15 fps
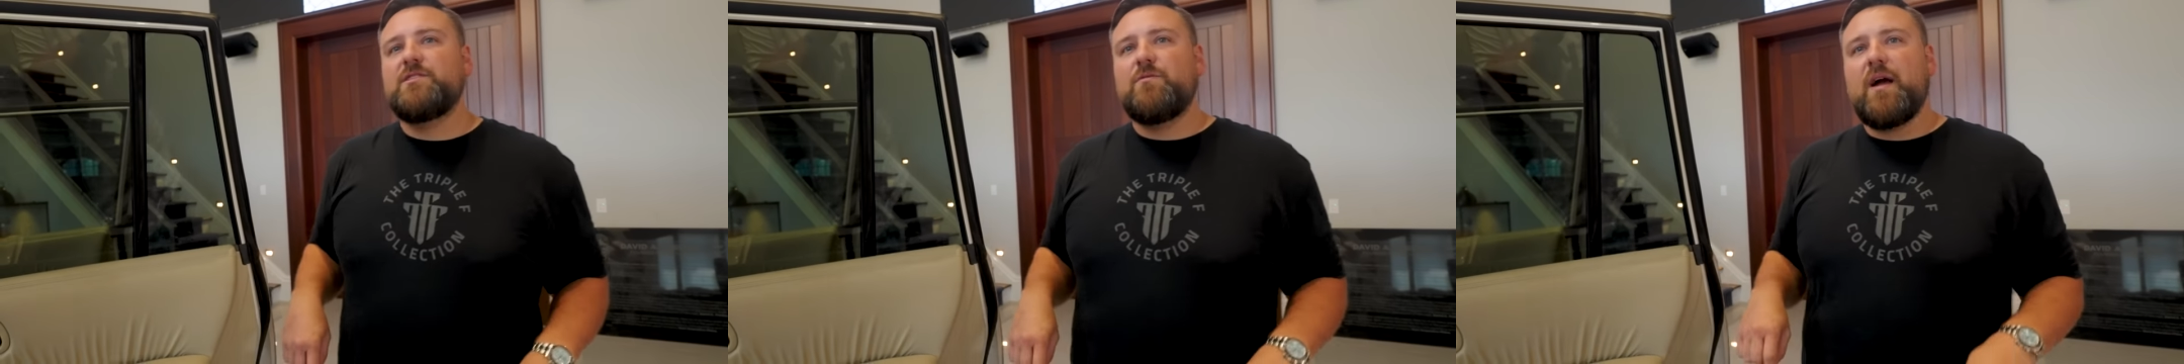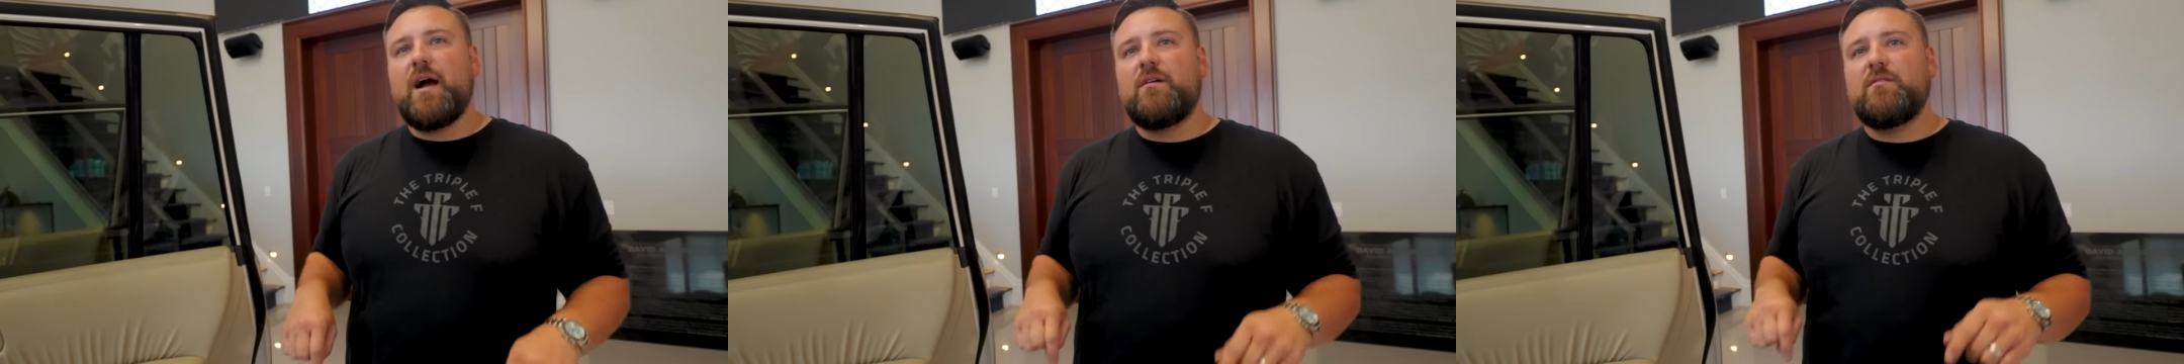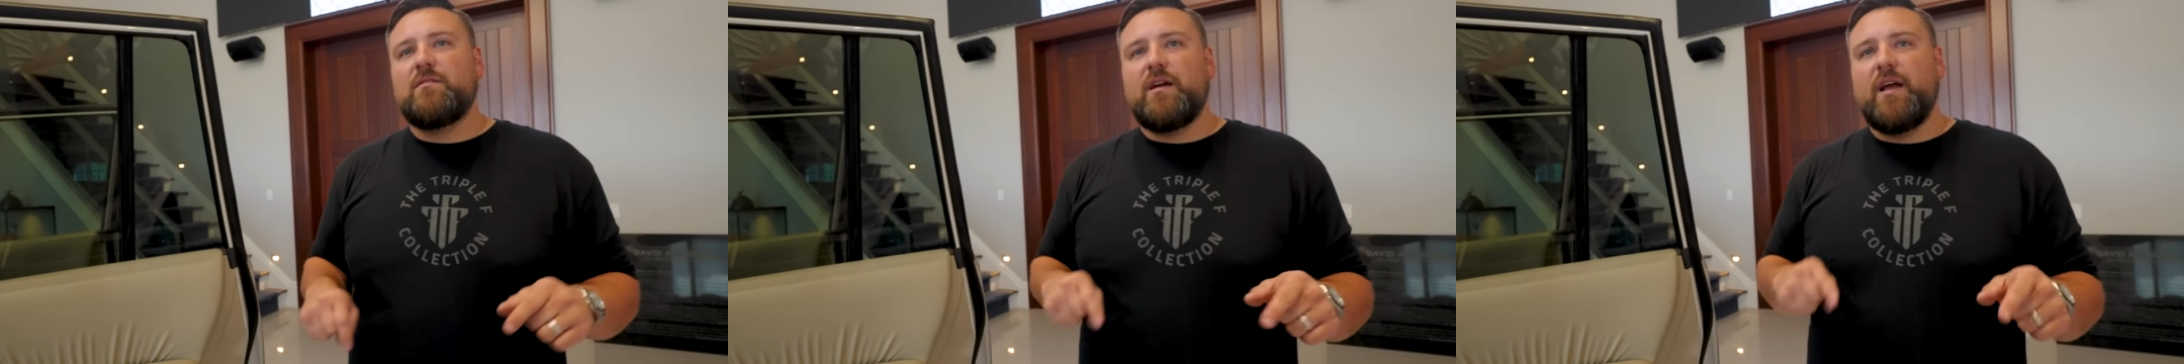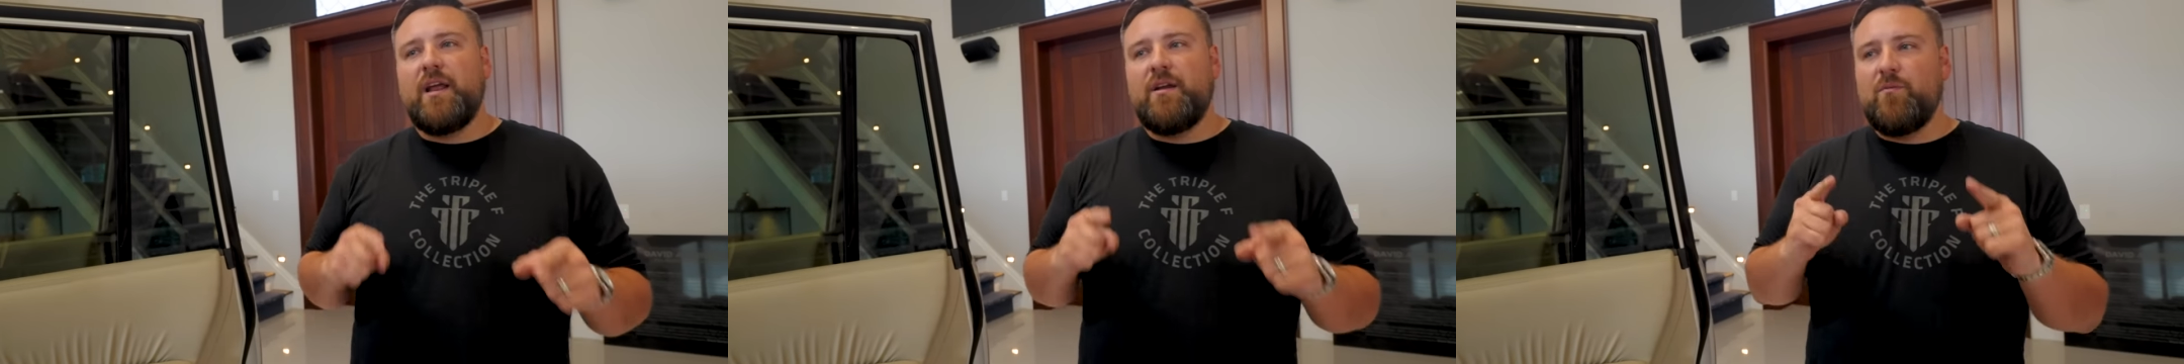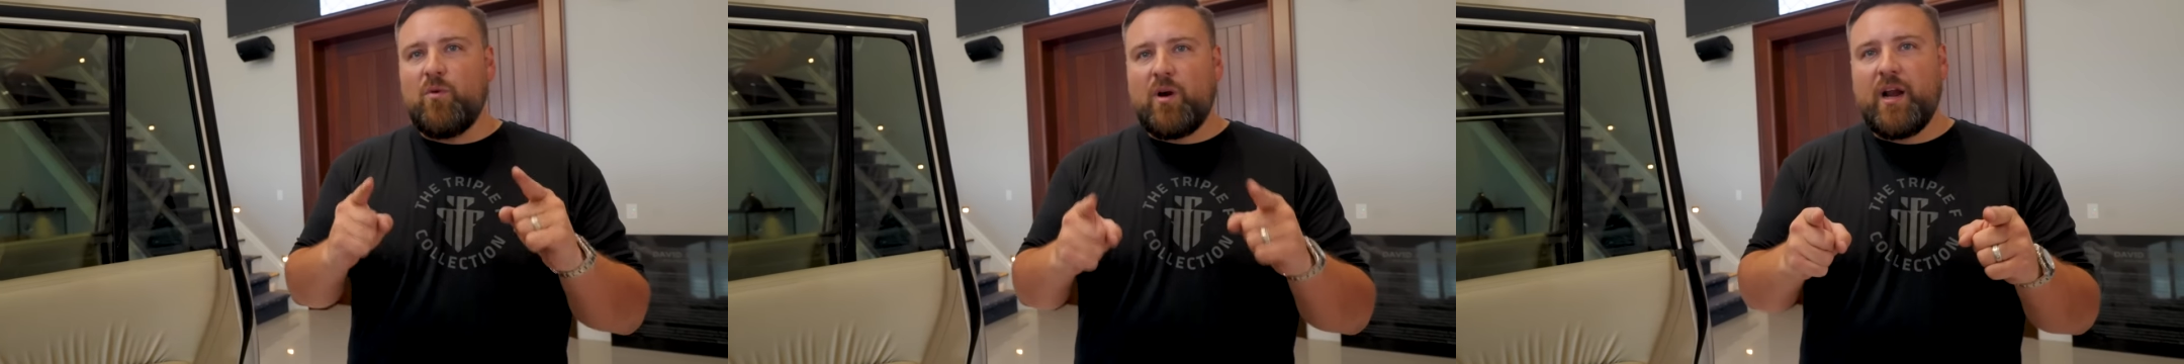throughout
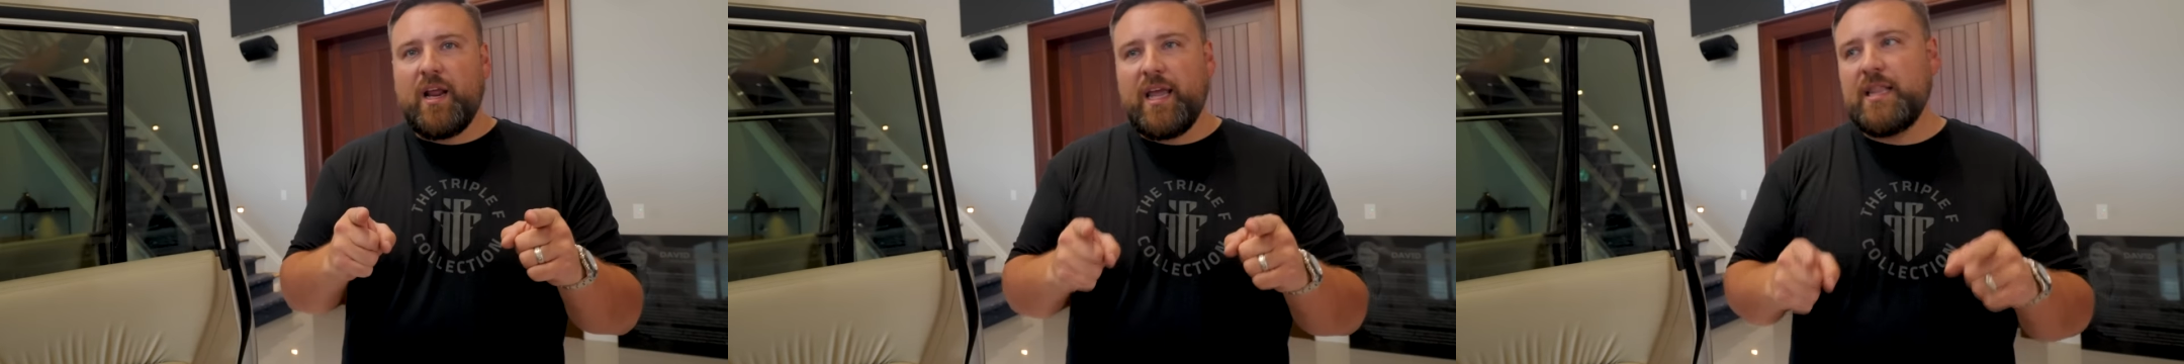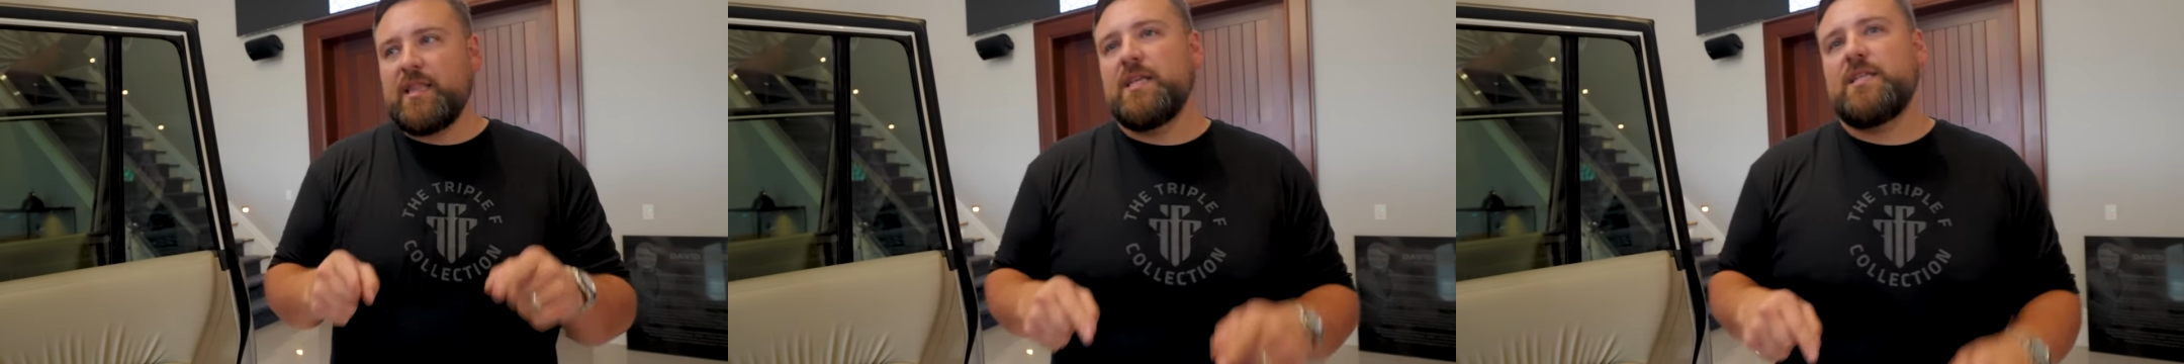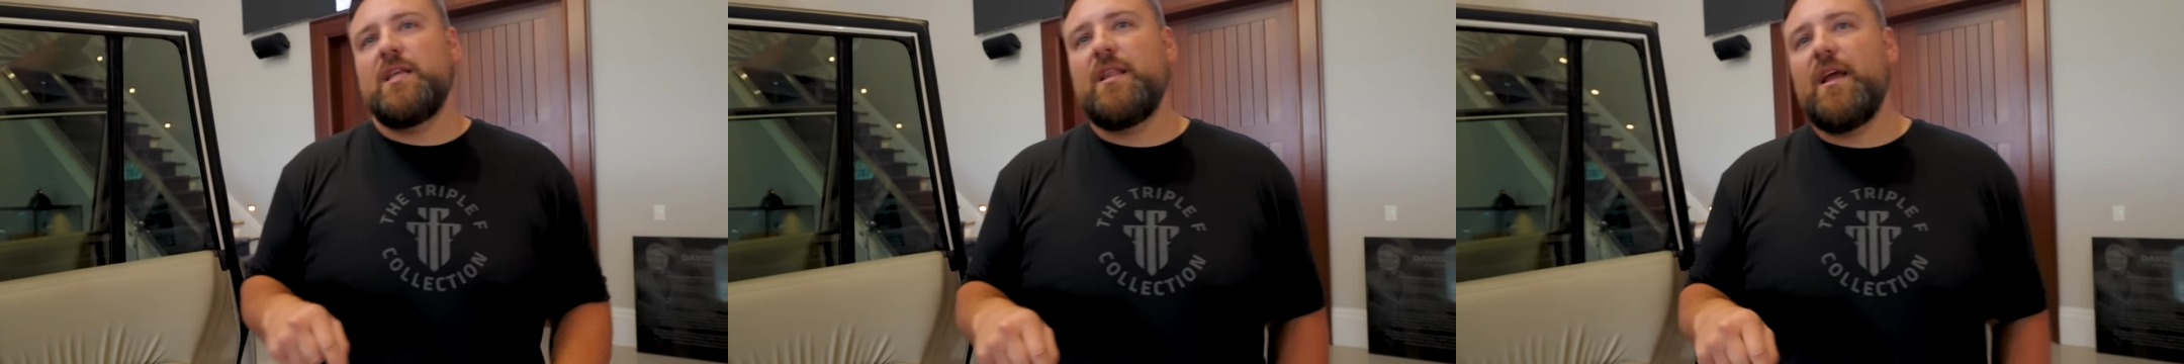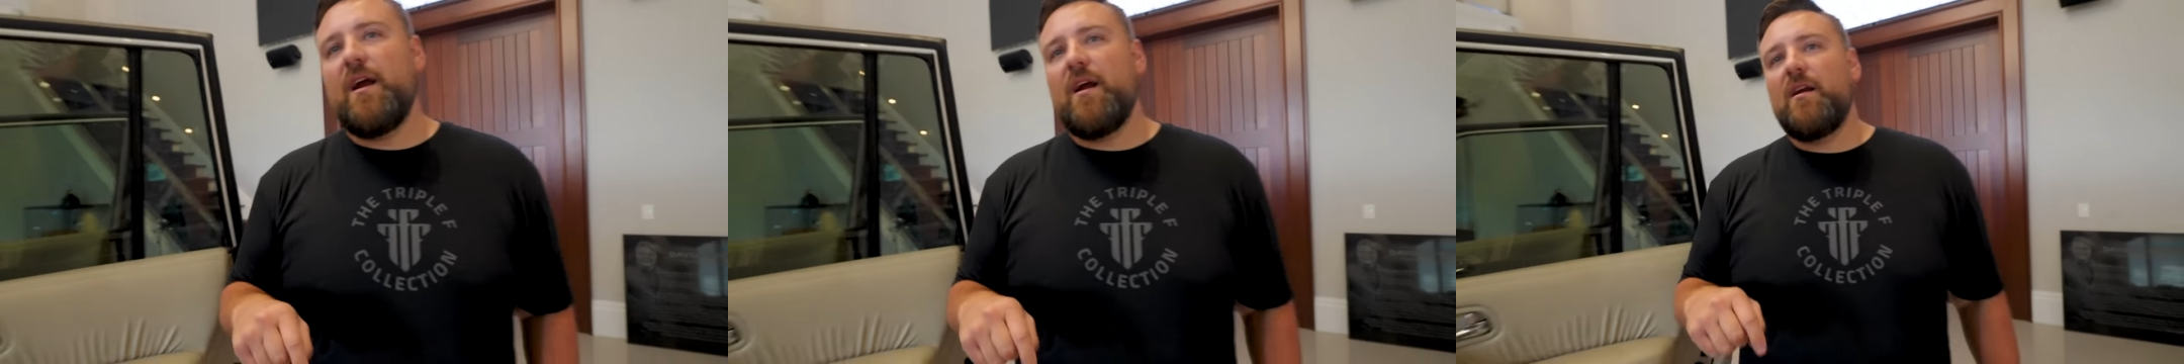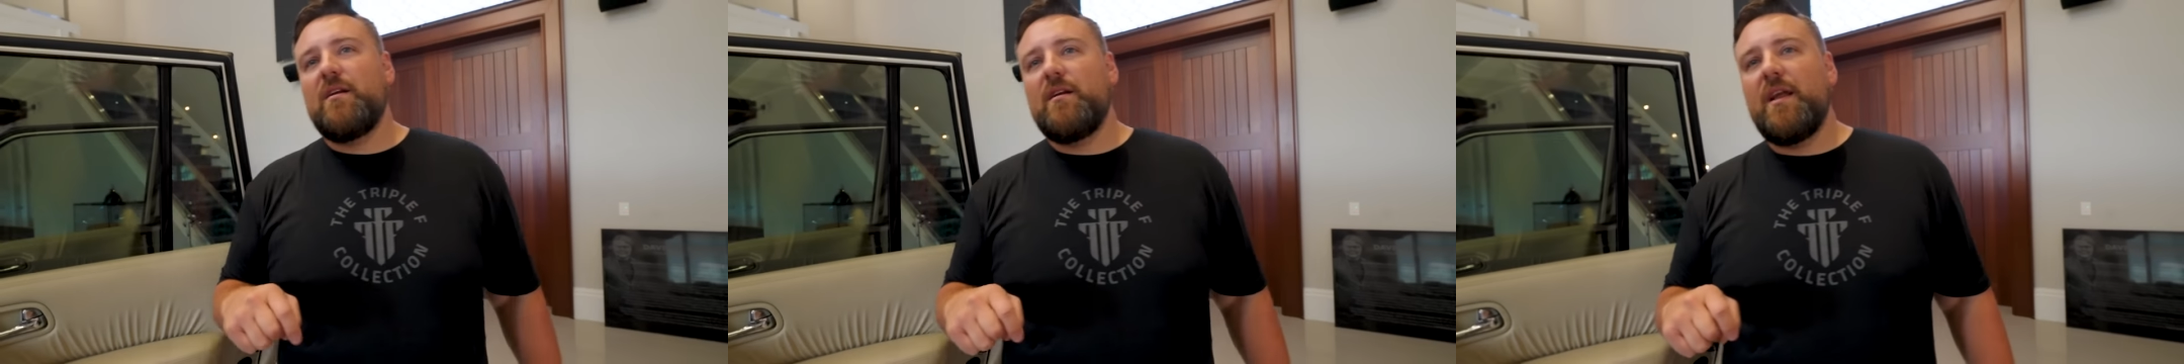and we're gonna get this in
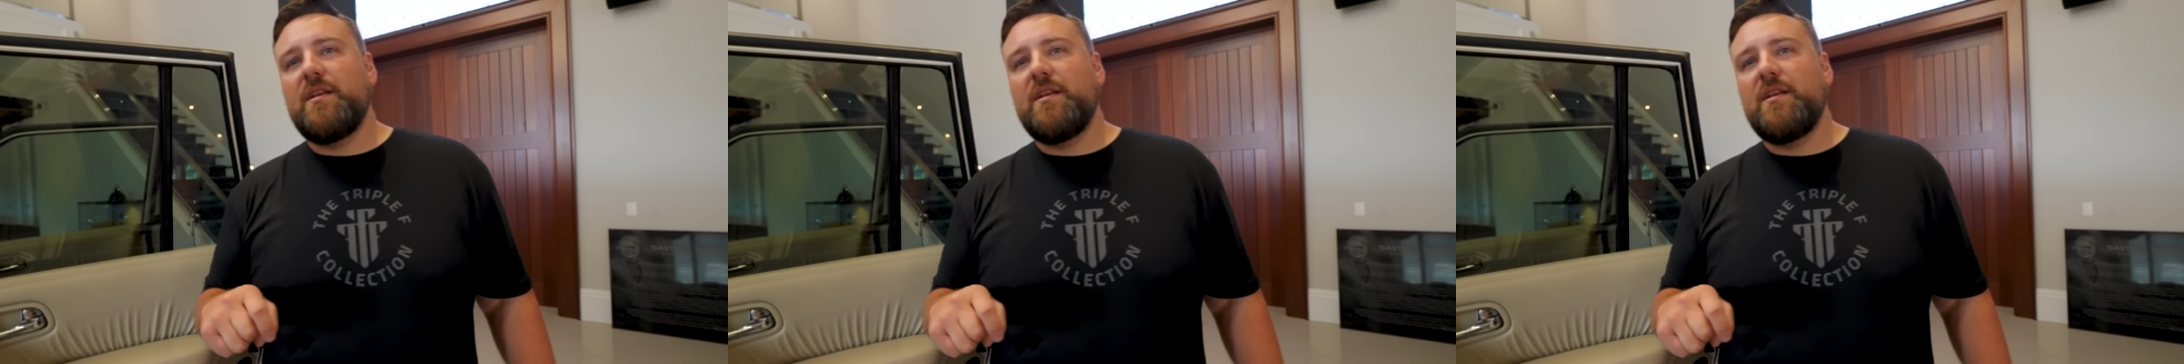there